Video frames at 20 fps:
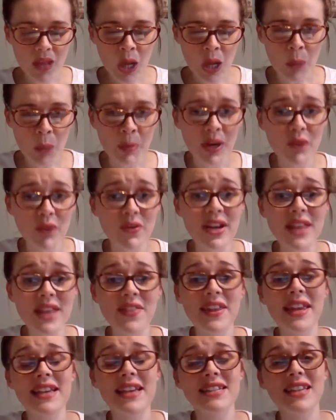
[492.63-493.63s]
but I really
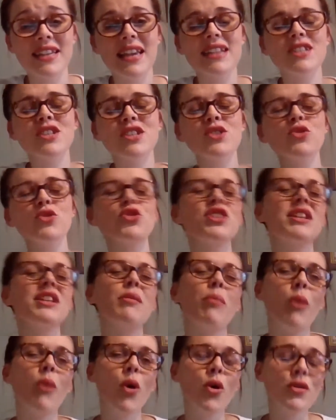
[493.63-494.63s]
think it's such an
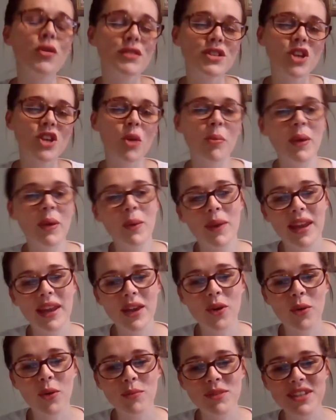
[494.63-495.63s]
important topic when it
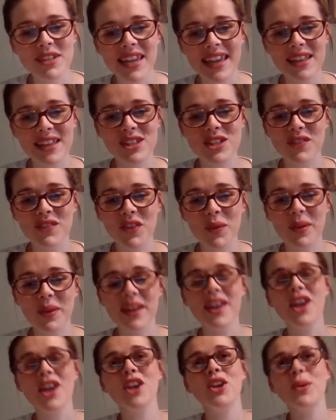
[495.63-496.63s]
comes to interviewing.
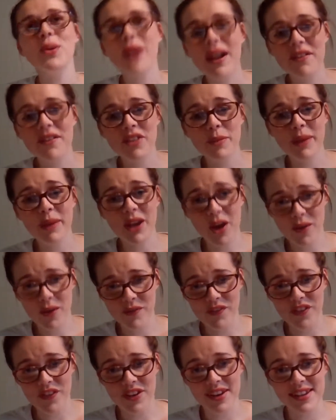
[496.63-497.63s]
You have to be
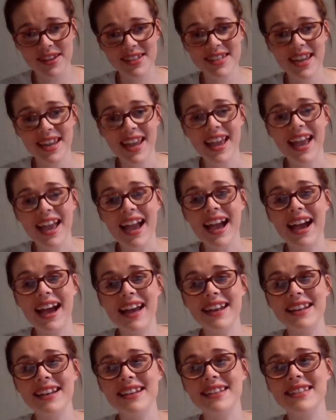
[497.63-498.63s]
confident
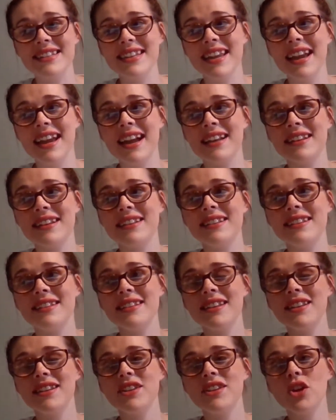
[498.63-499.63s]
and
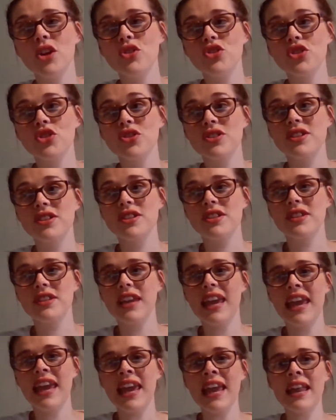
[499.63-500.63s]
not just
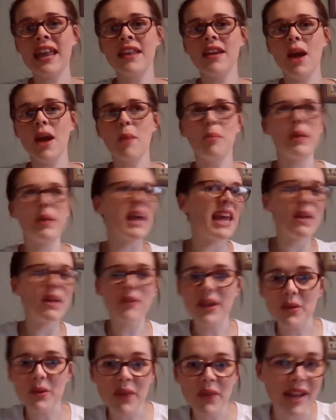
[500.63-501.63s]
in
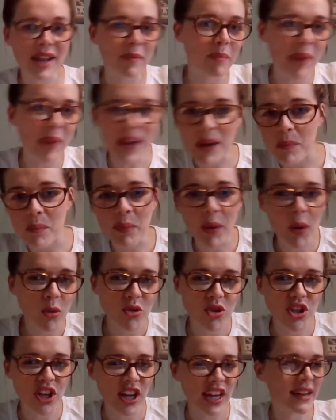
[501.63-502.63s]
appearing really big and
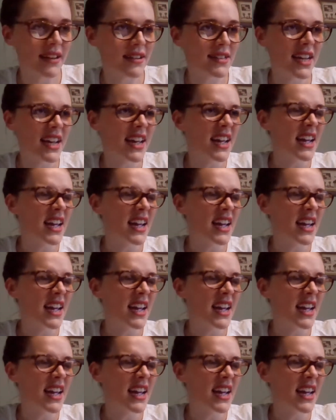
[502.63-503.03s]
bolshy and